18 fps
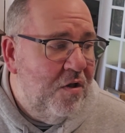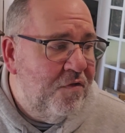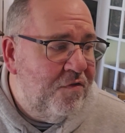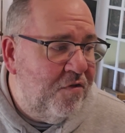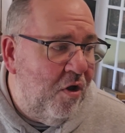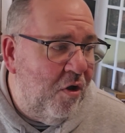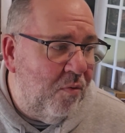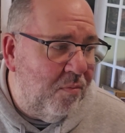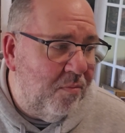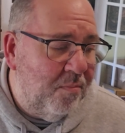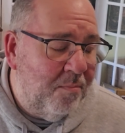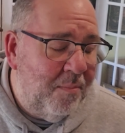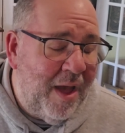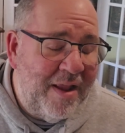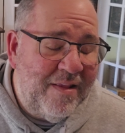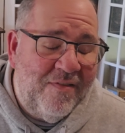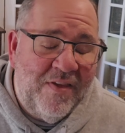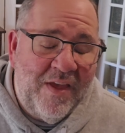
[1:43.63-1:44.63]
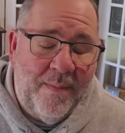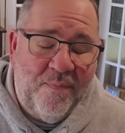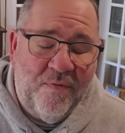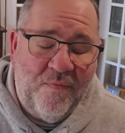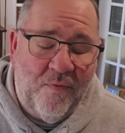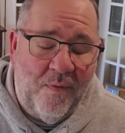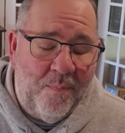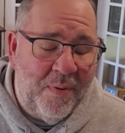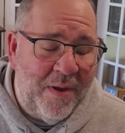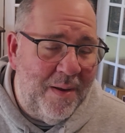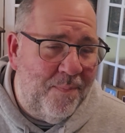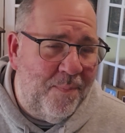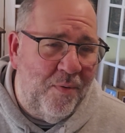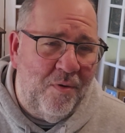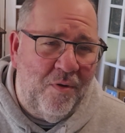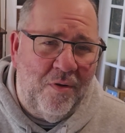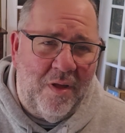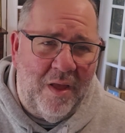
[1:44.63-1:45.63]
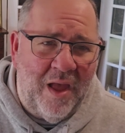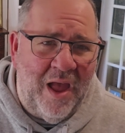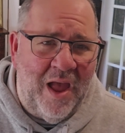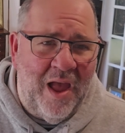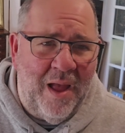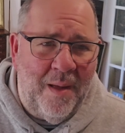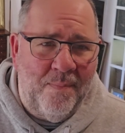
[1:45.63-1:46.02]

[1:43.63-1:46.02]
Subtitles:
So my tips for people,